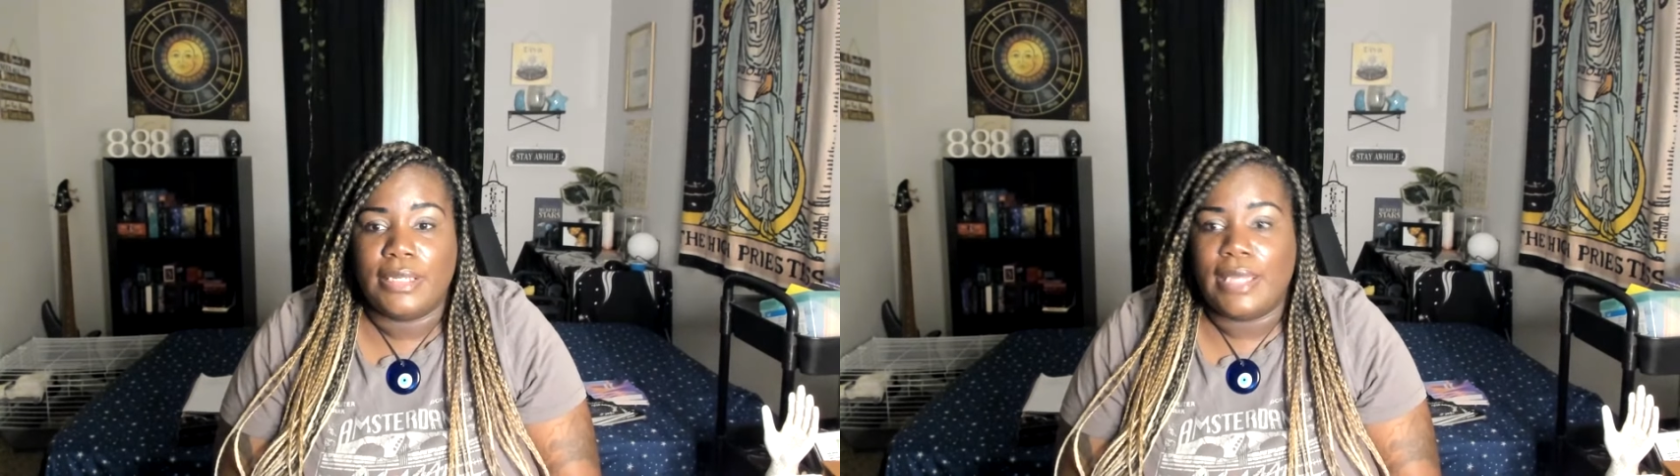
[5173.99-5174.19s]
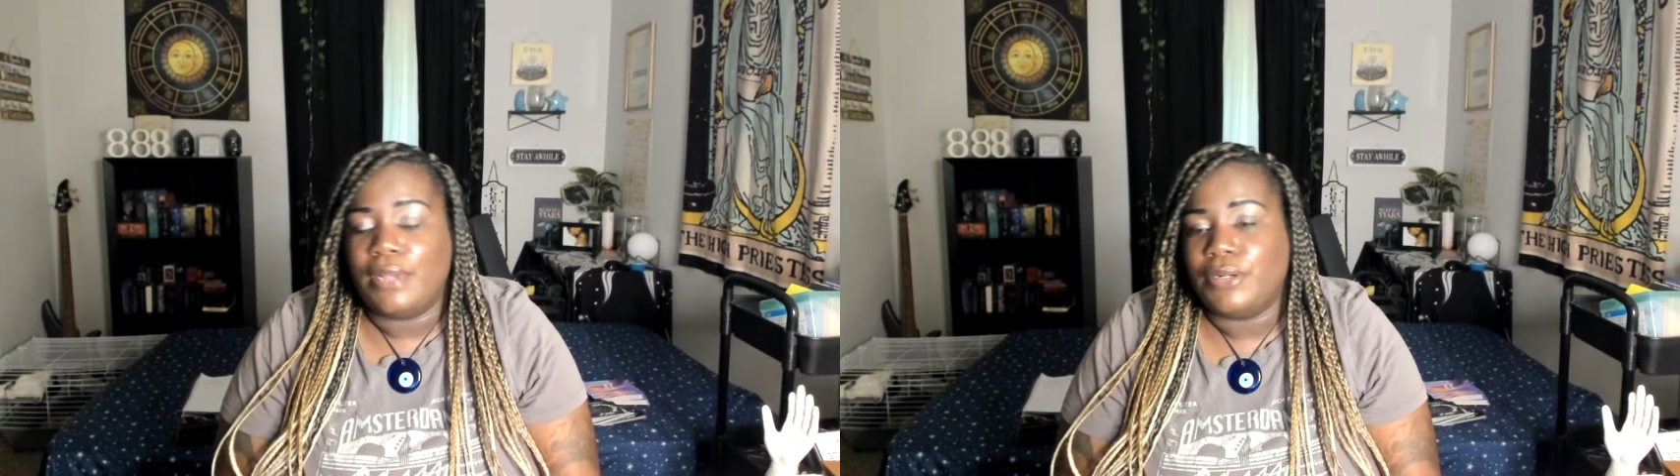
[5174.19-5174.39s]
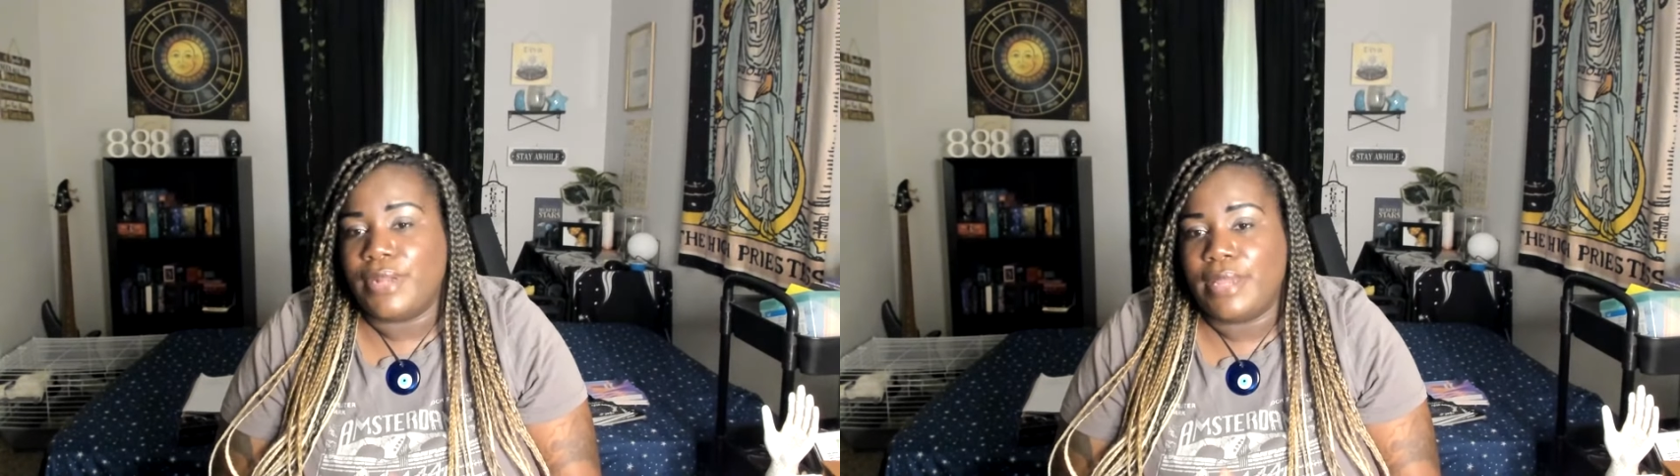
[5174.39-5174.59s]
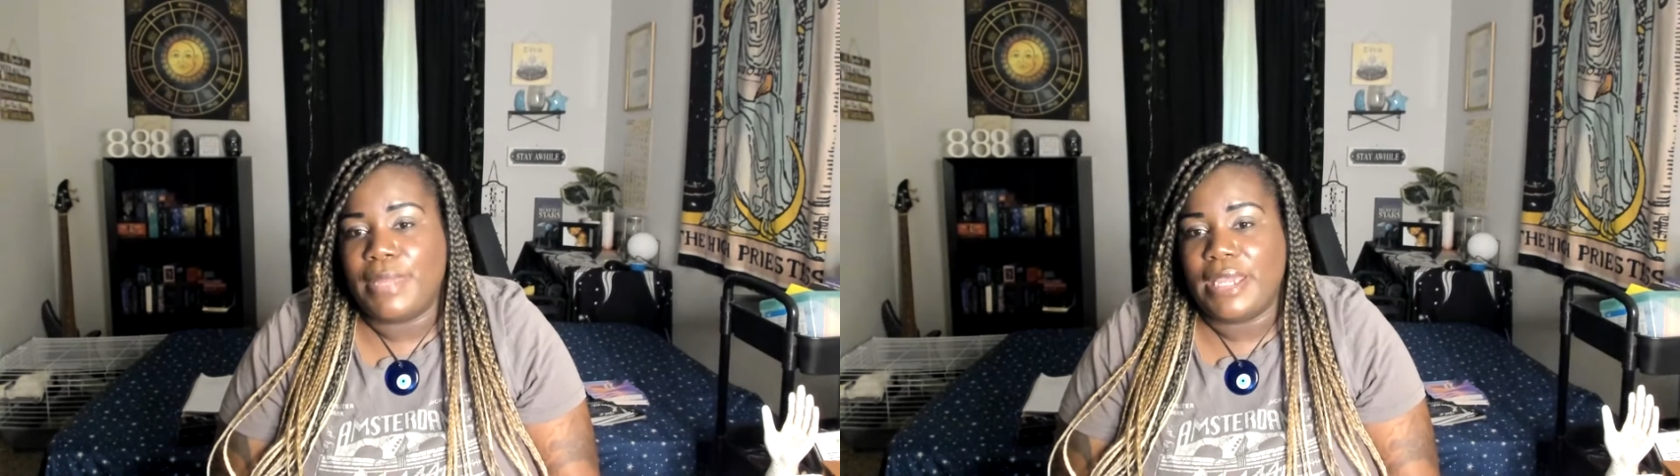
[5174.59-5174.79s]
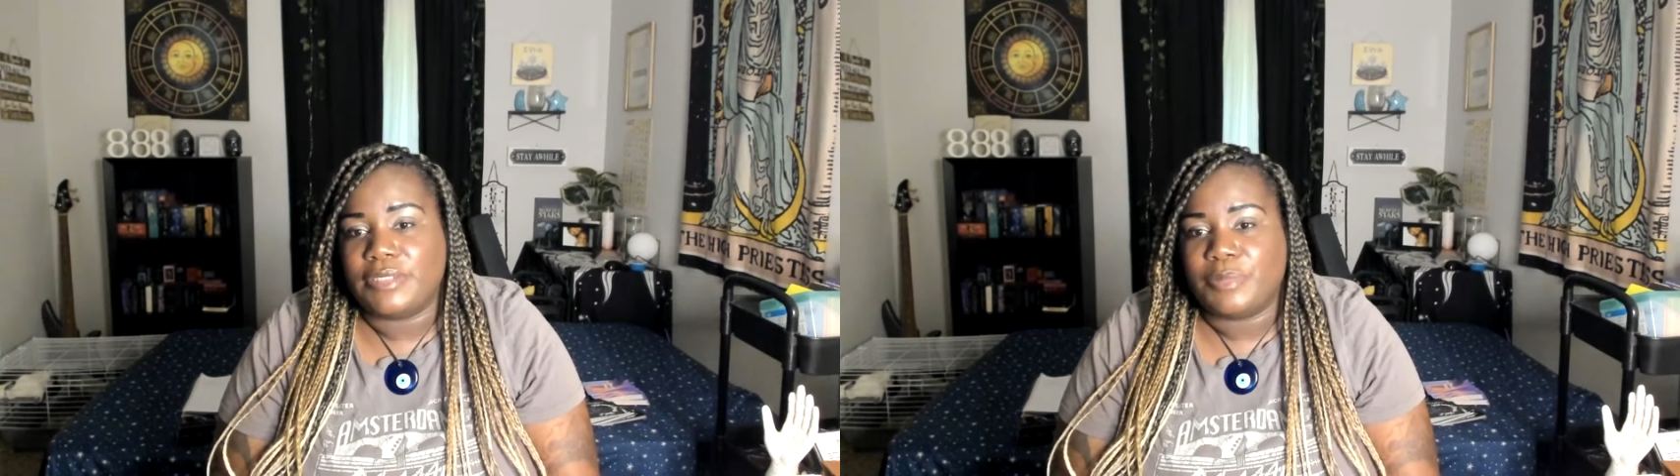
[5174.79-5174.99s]
Y'all know that
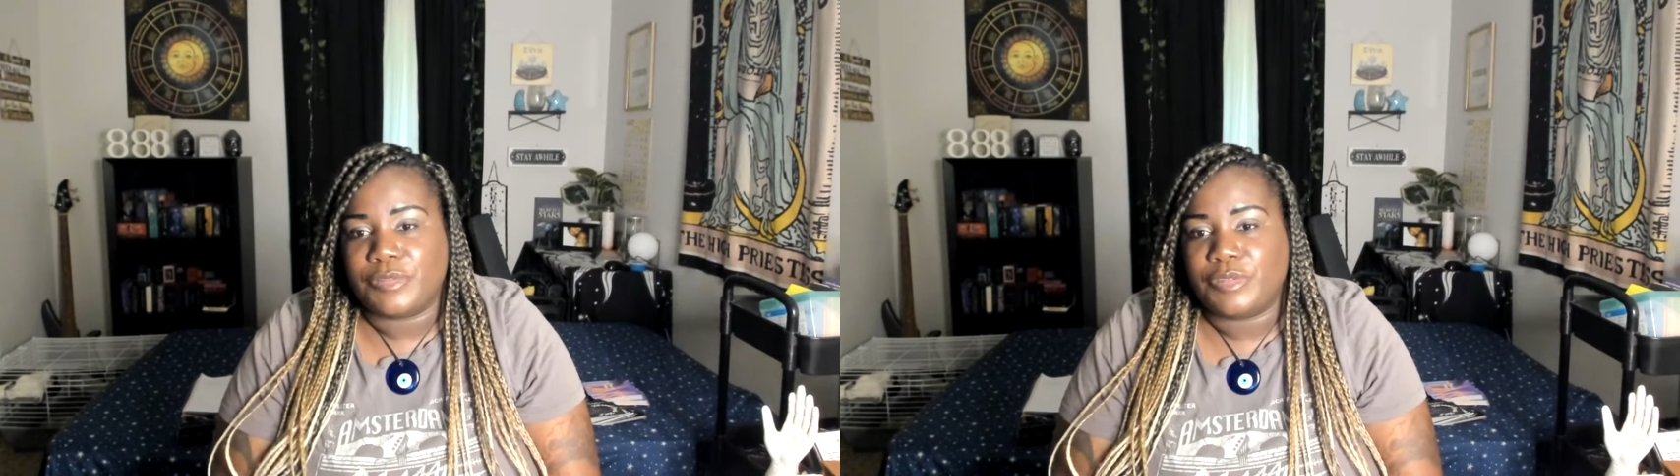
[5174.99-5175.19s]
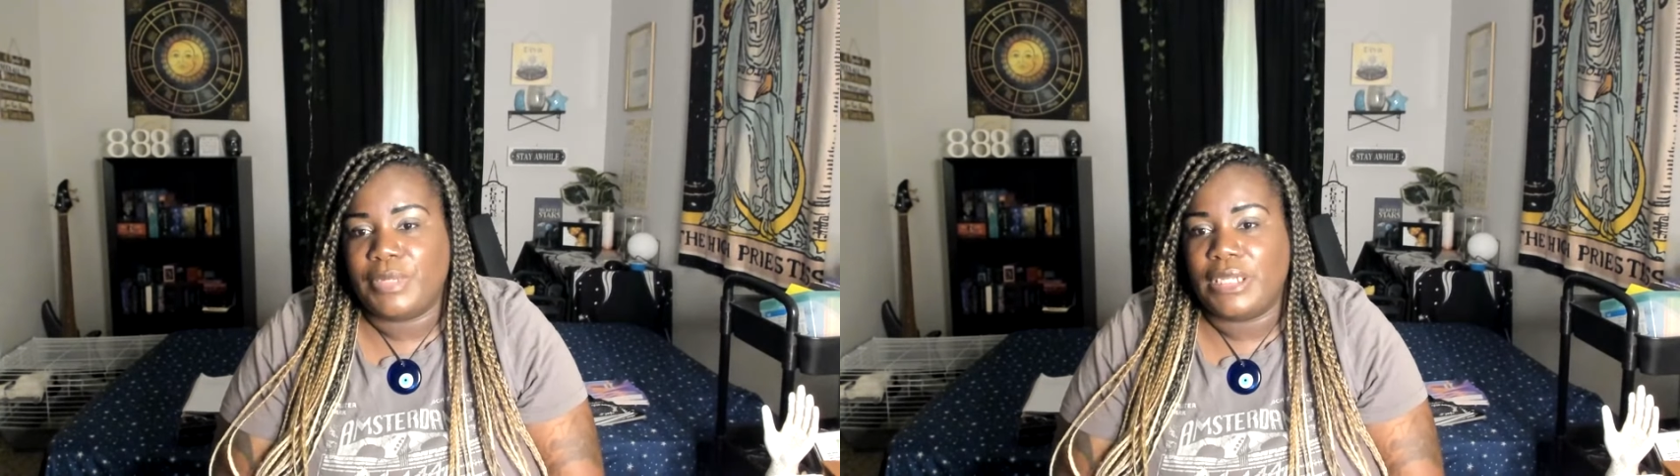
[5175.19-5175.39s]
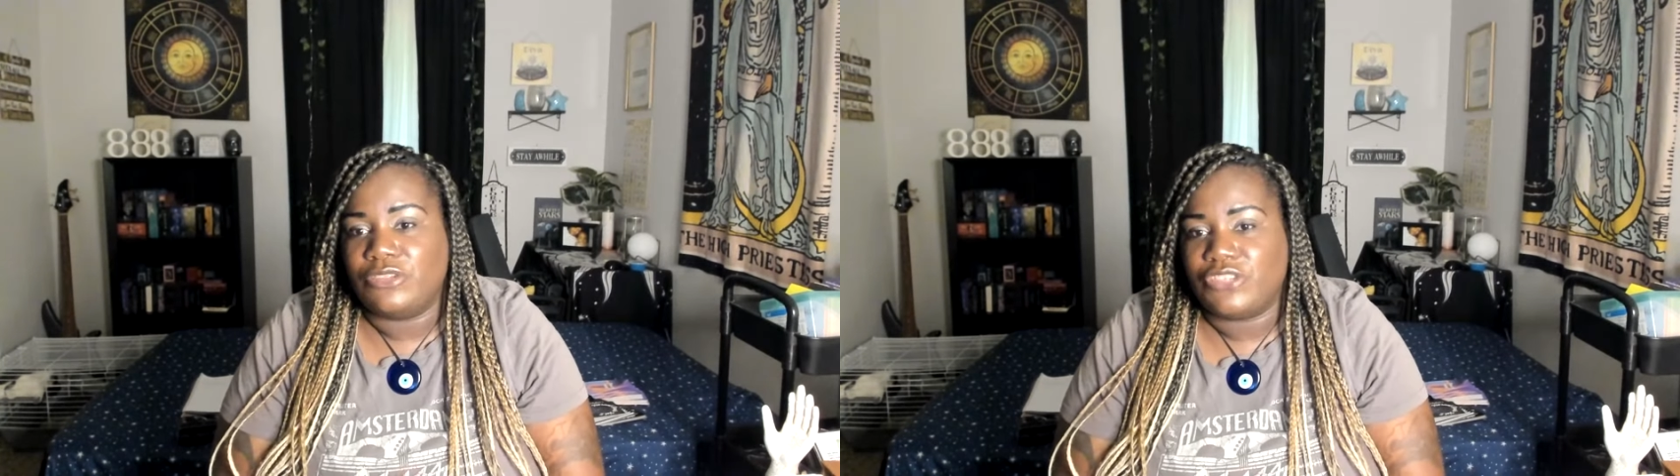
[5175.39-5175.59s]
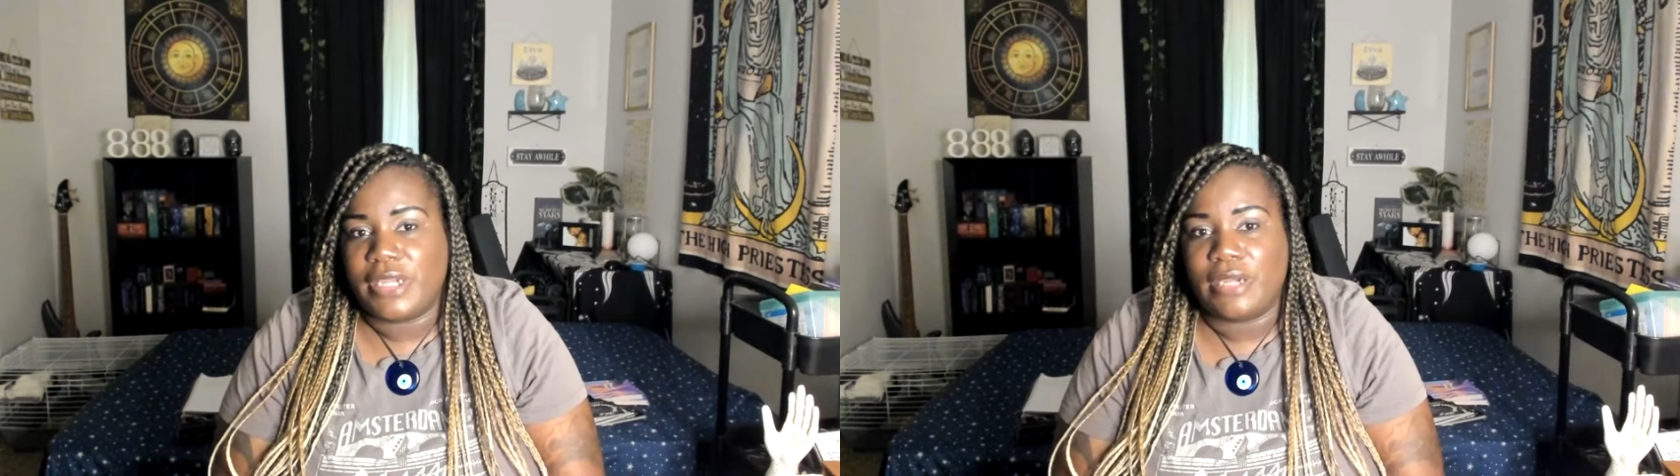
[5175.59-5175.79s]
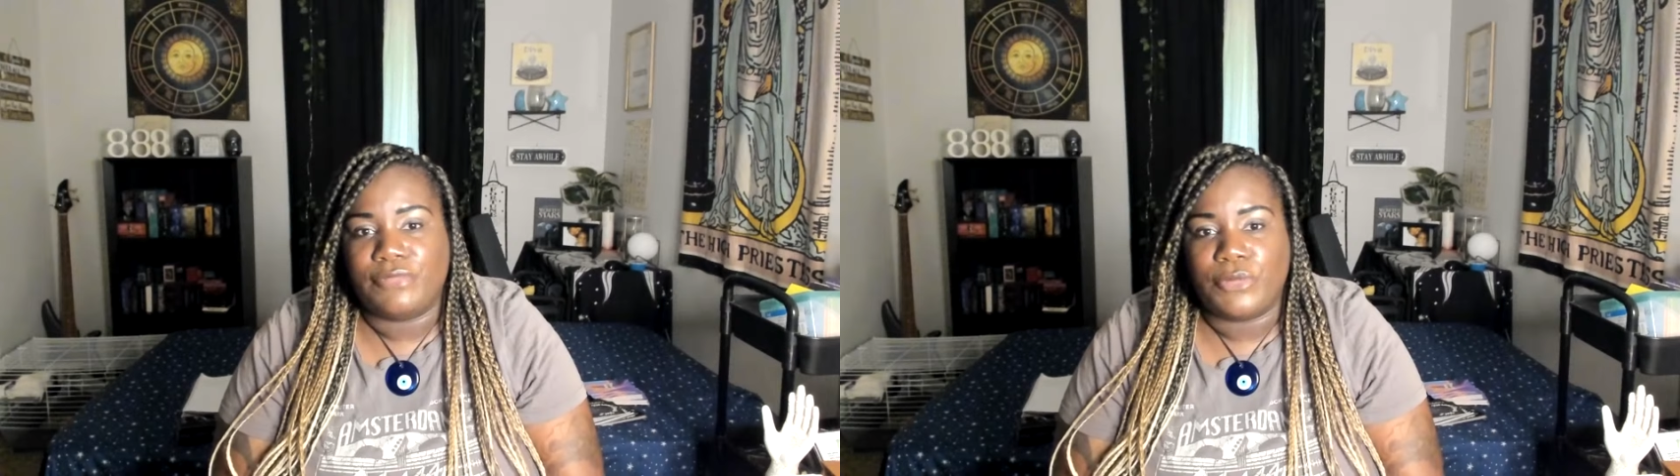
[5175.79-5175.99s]
man's supposed to be in
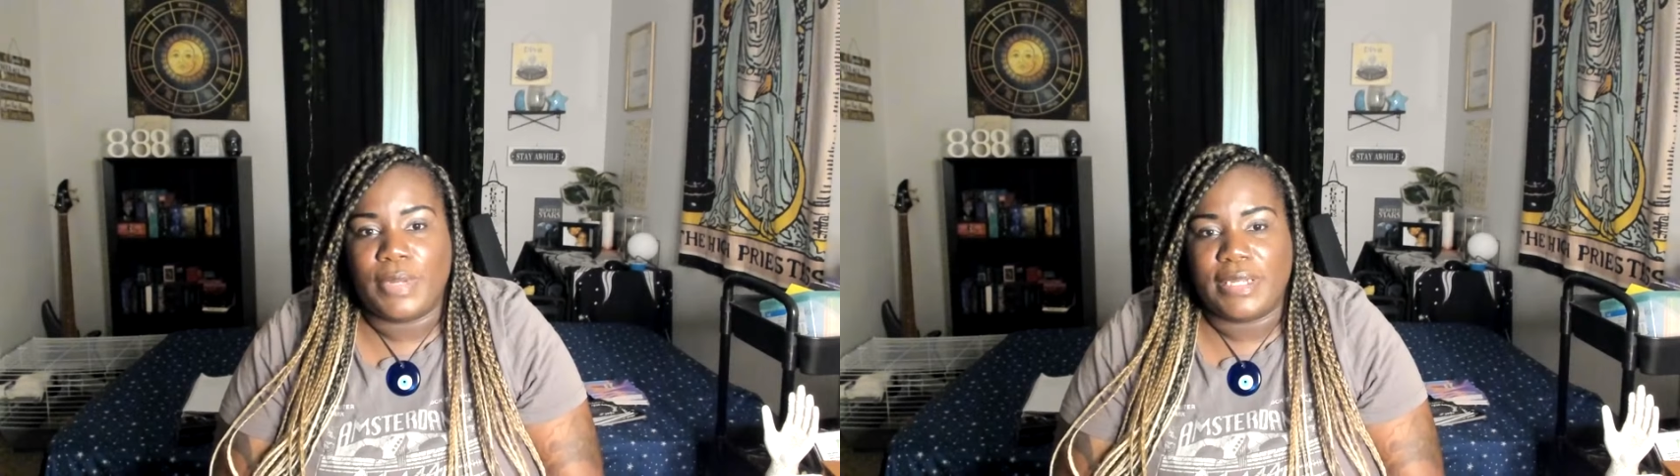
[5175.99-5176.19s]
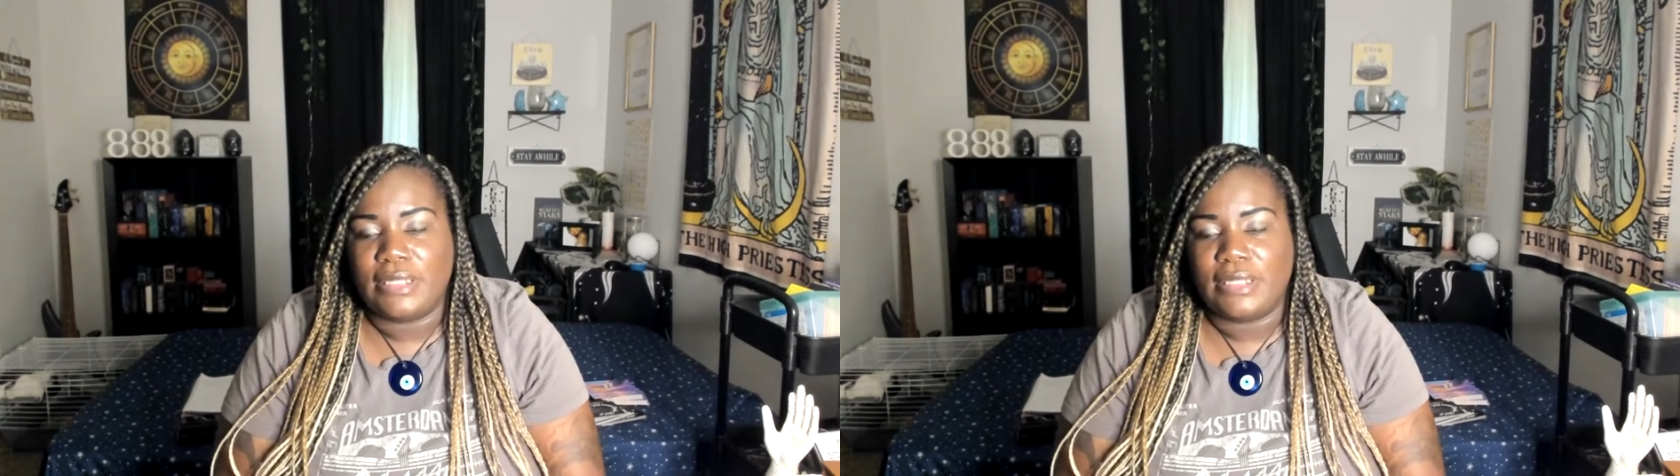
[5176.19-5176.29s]
jail for what